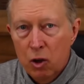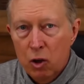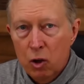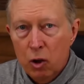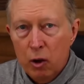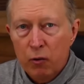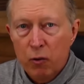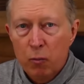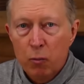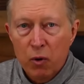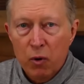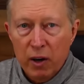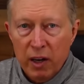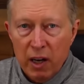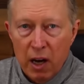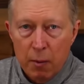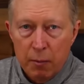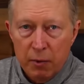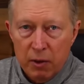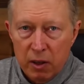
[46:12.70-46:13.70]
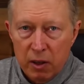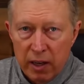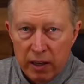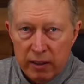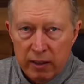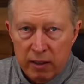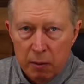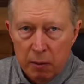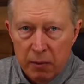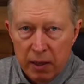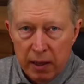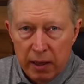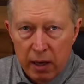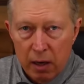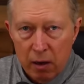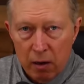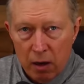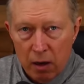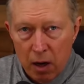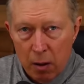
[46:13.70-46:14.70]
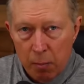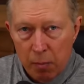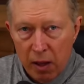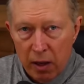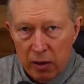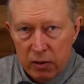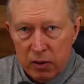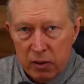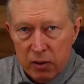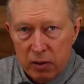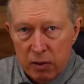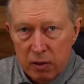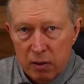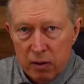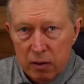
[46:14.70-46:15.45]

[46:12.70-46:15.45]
Look for more to come. Until next time, take care and God bless.